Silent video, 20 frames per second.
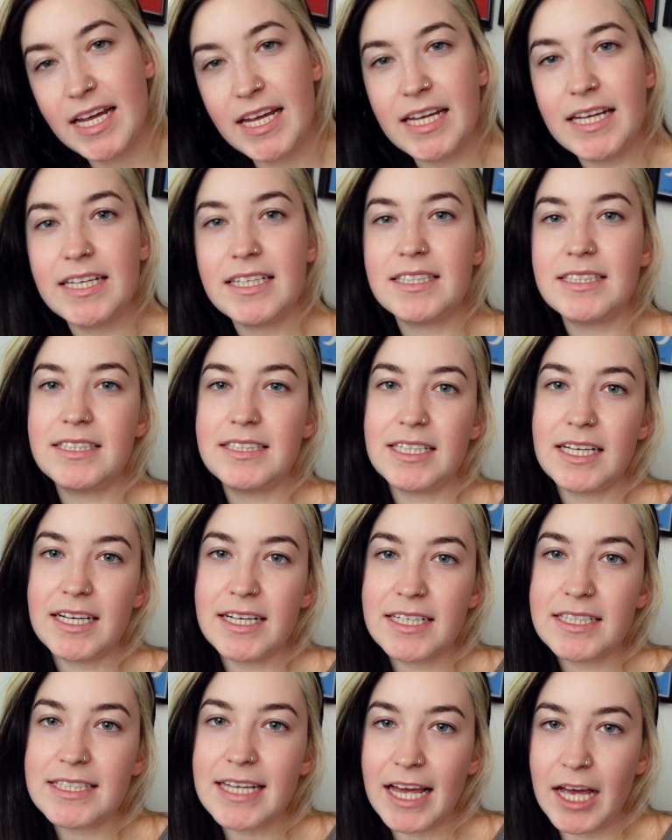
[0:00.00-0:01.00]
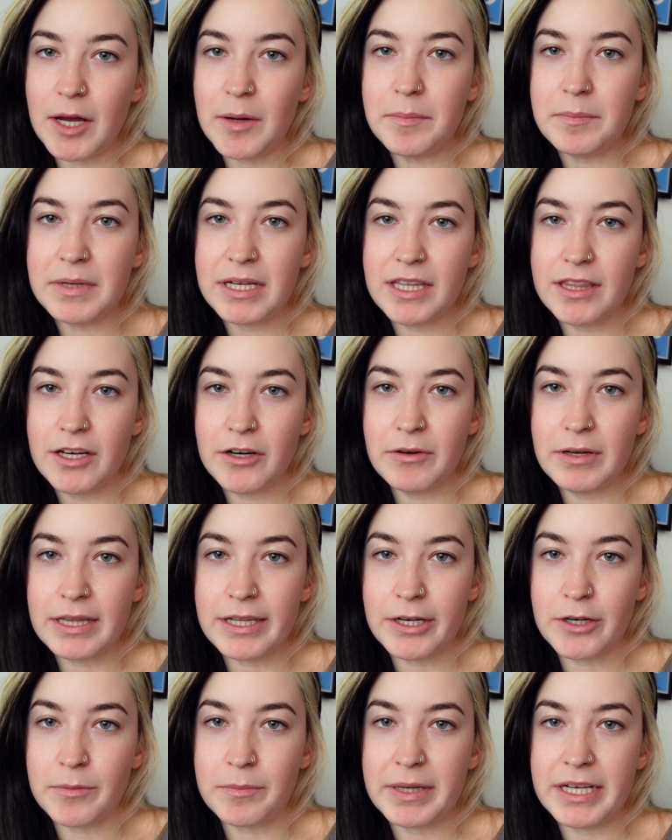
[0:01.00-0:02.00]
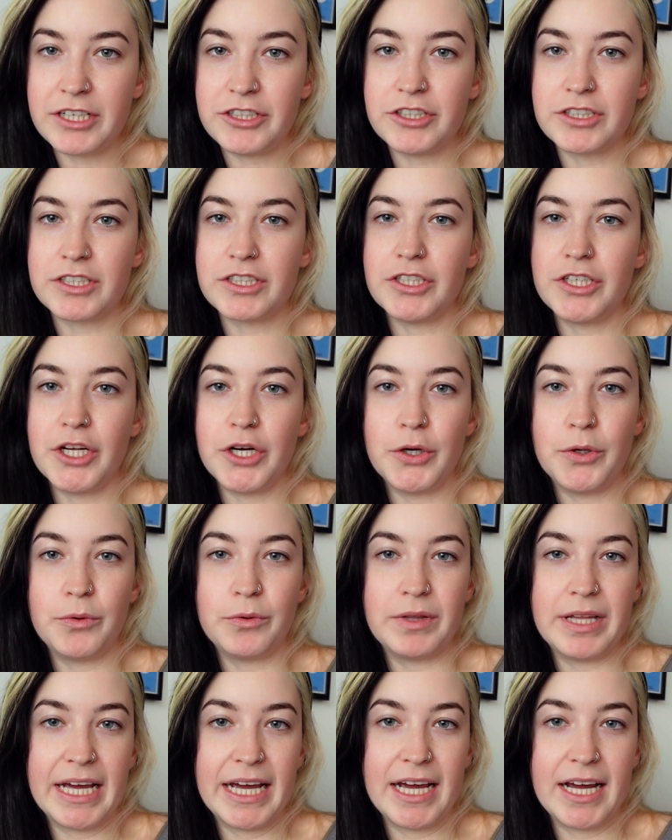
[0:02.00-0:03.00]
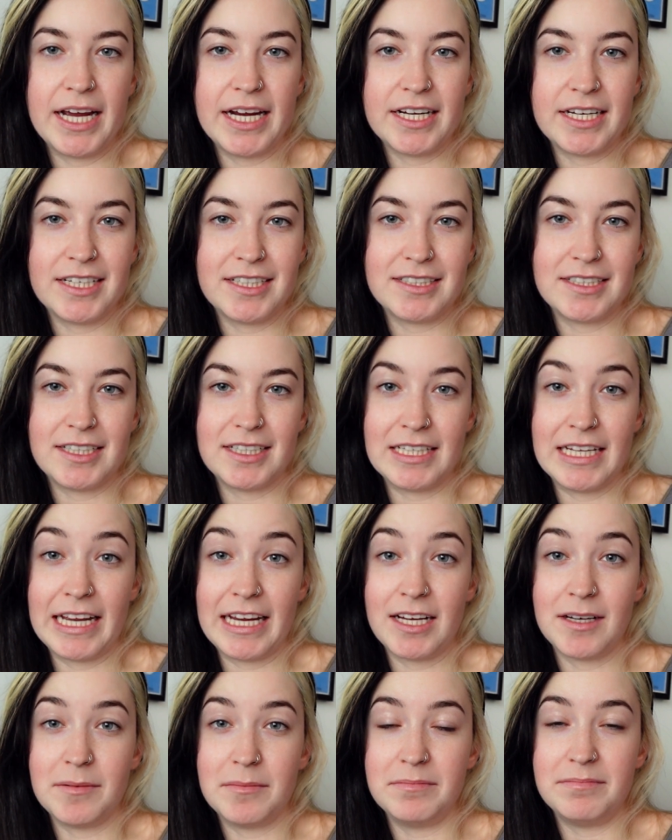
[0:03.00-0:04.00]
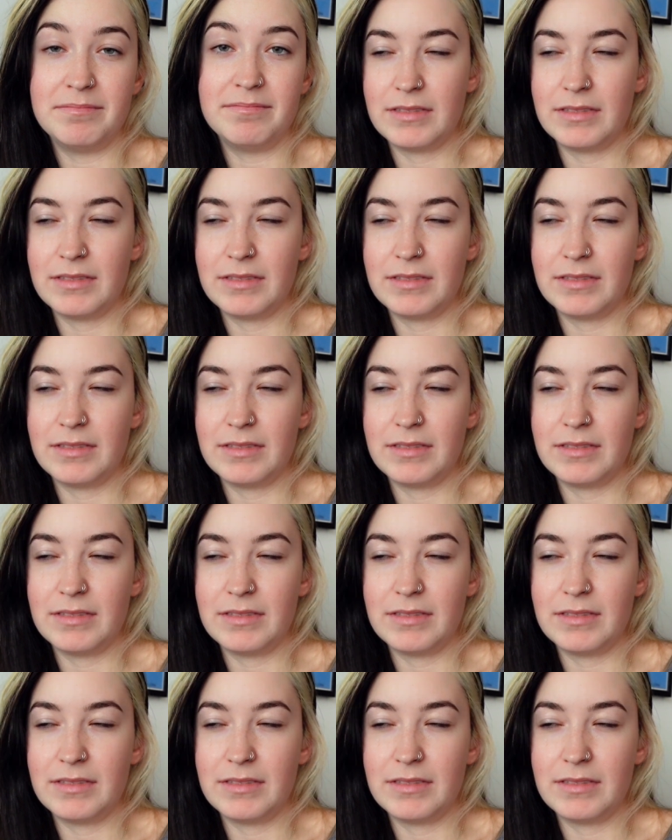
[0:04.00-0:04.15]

It does help me though a little bit, just know that I need to like,